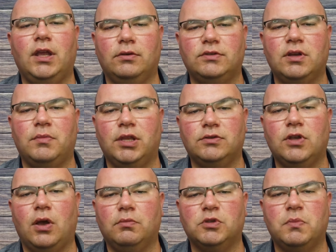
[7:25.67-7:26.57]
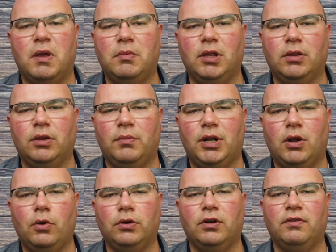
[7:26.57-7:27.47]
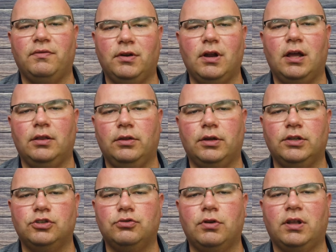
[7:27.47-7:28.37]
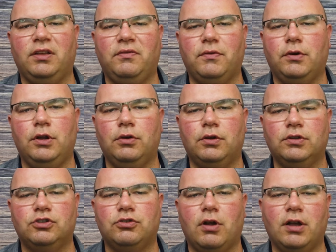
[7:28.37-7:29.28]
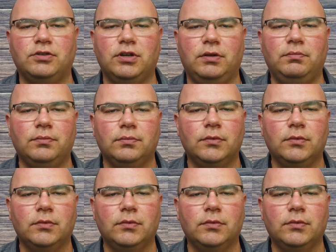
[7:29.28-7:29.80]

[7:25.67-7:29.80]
some of those homes may be a little bit older if you're not looking strictly for new construction.